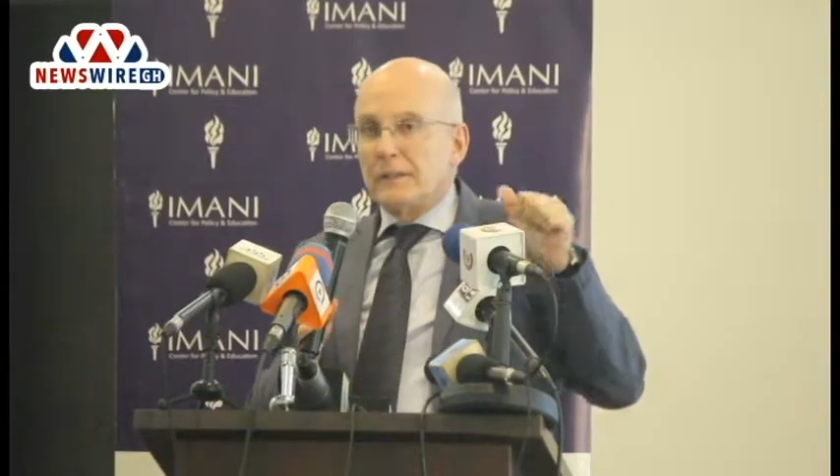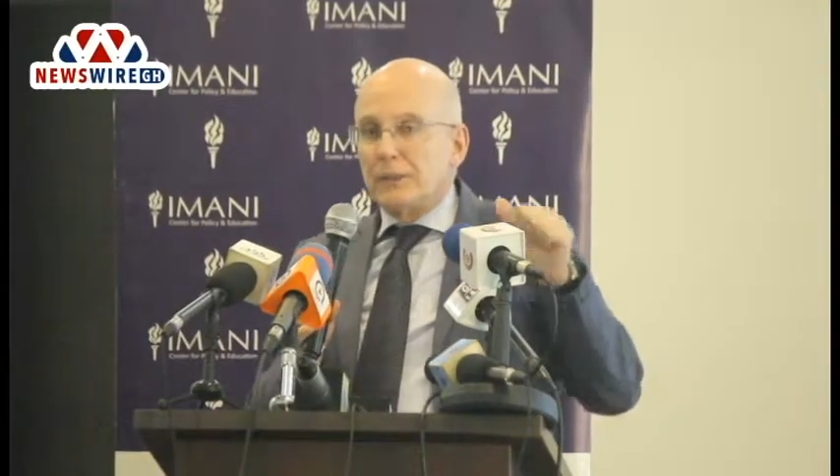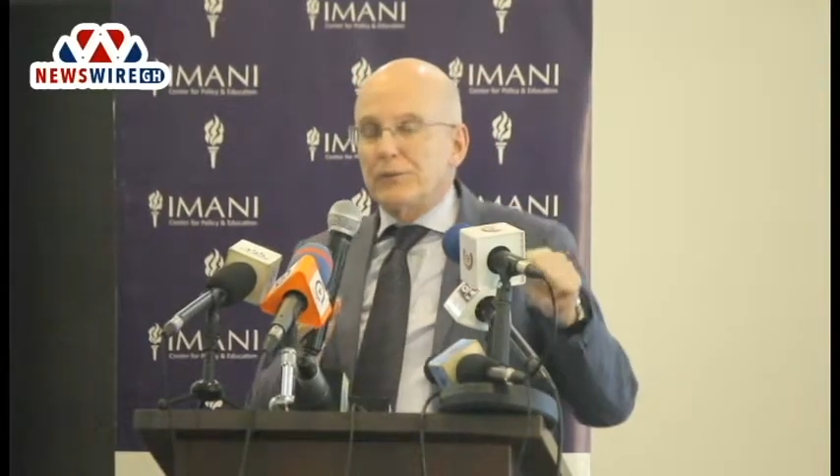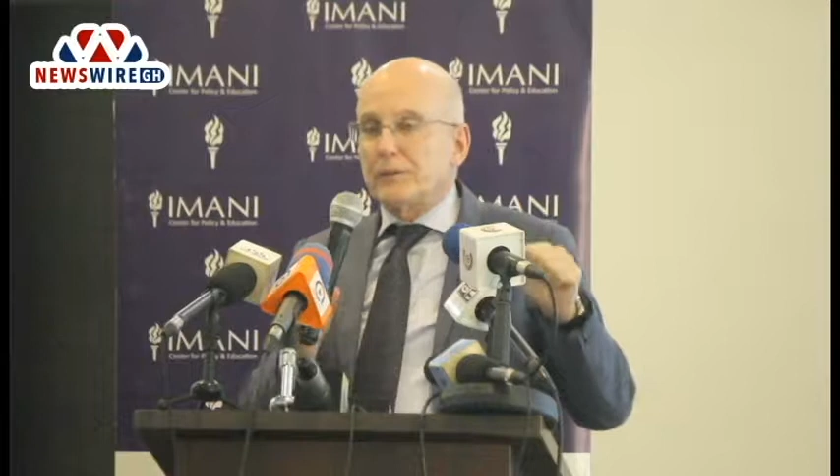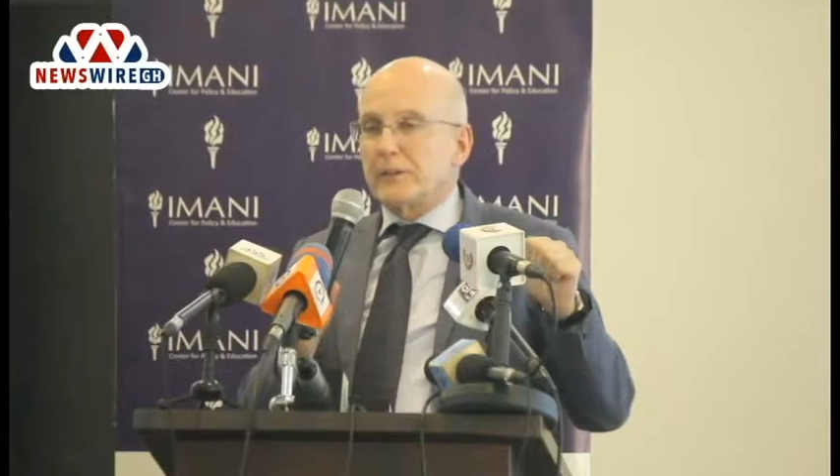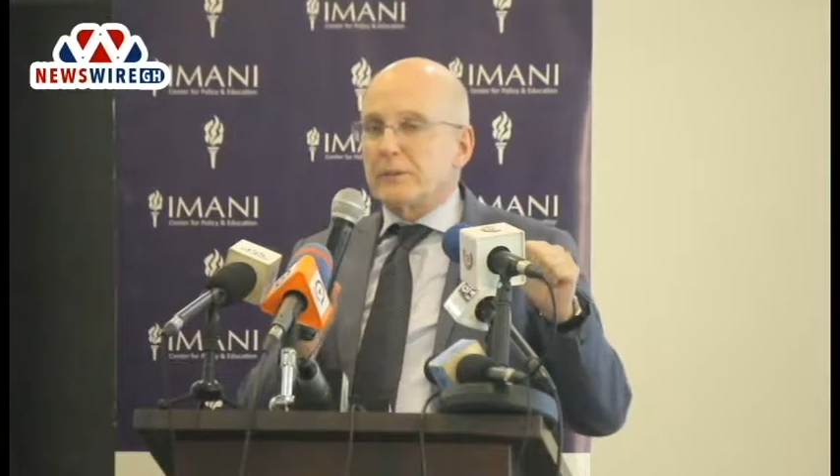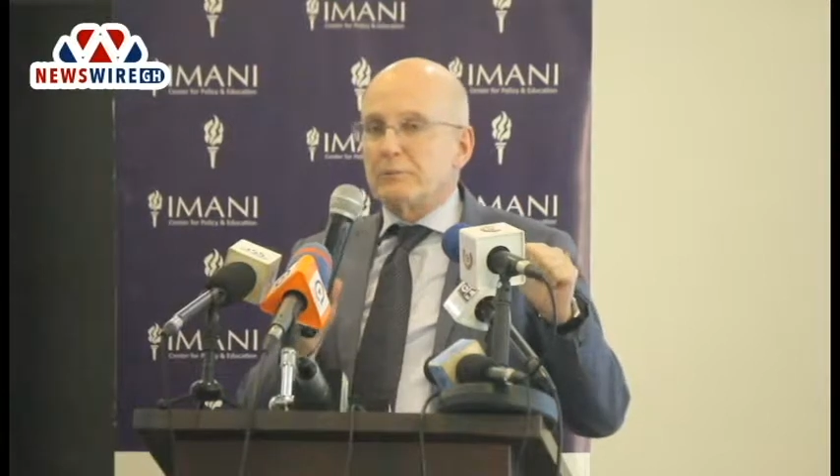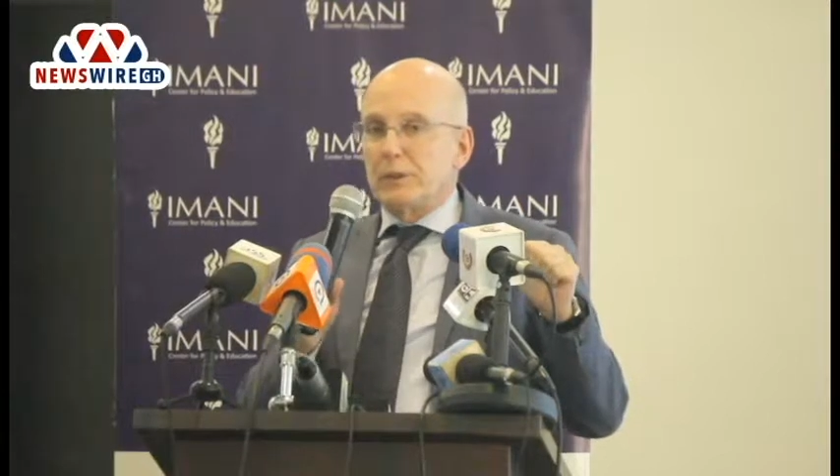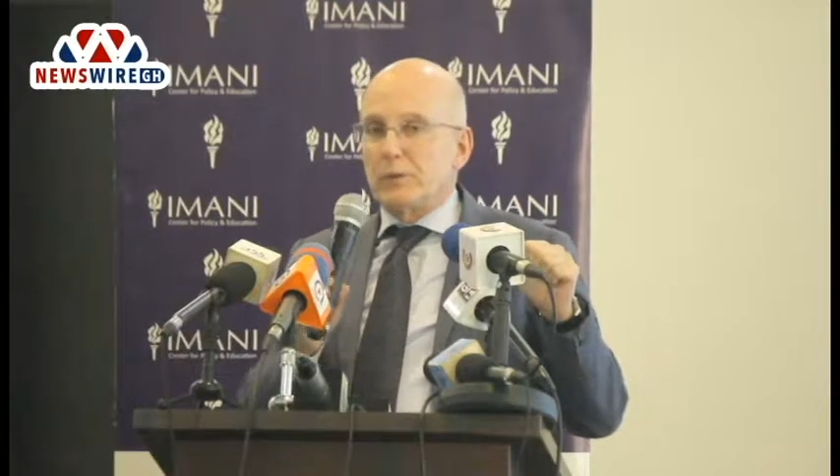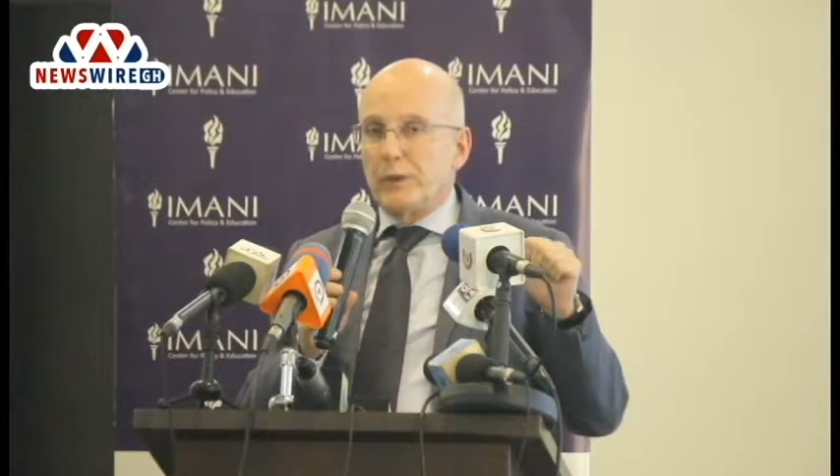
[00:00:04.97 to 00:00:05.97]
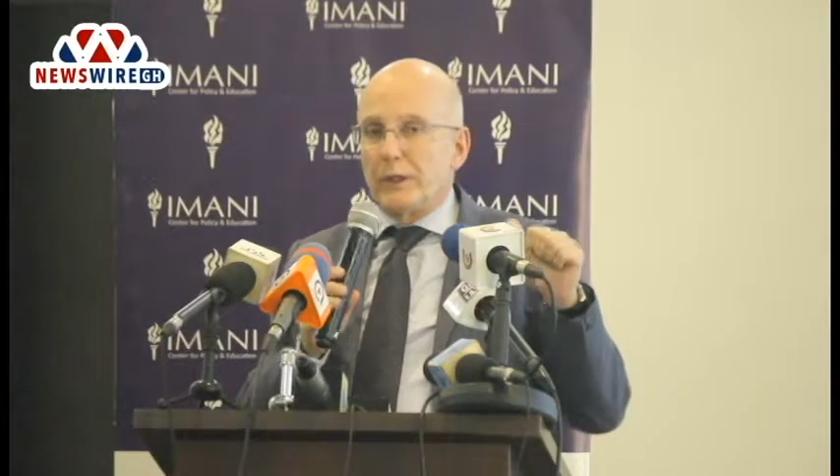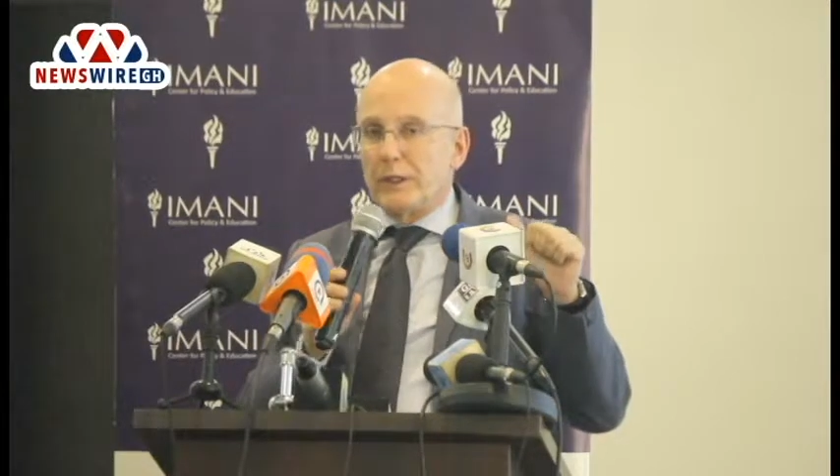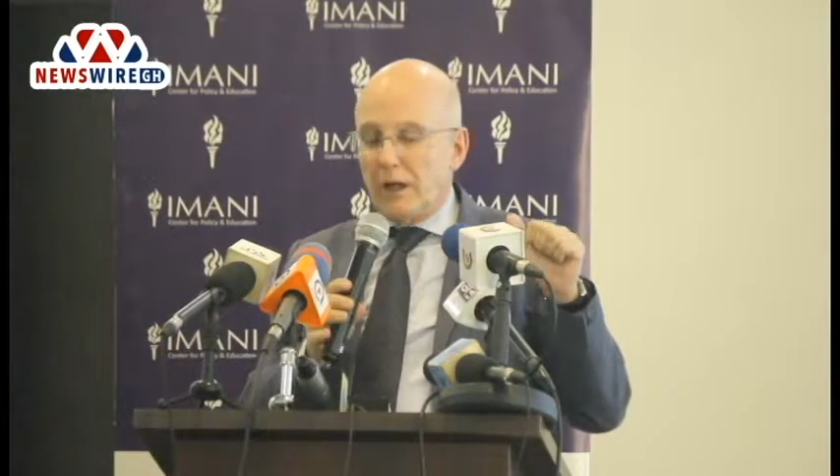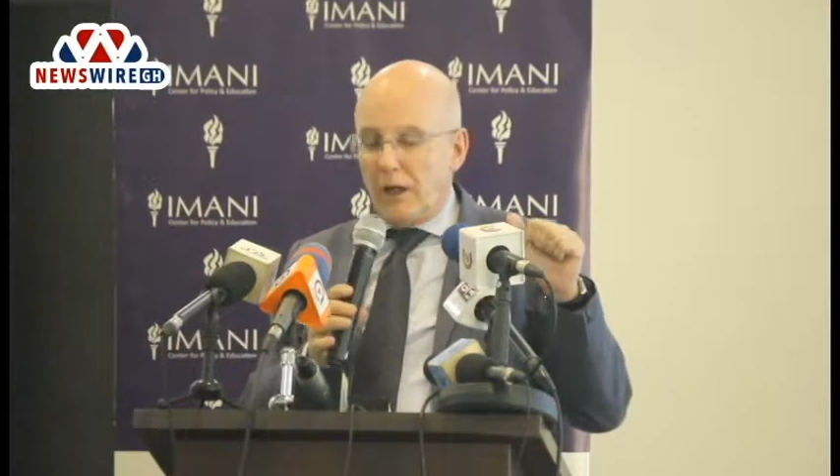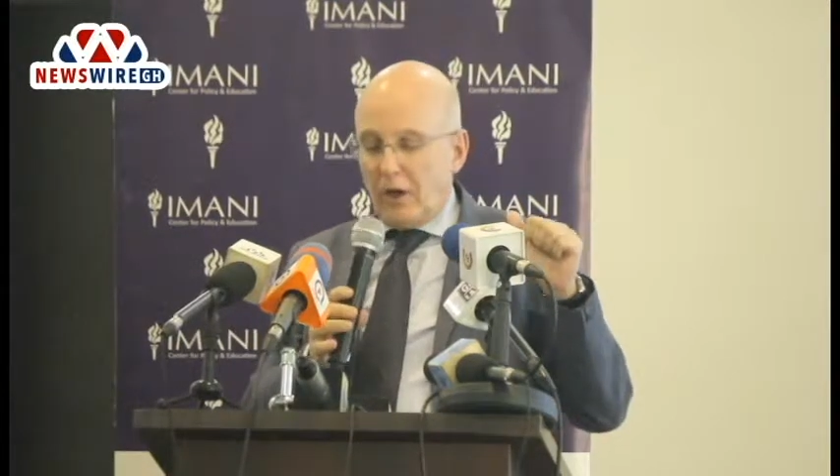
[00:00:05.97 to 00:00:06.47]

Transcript: difference between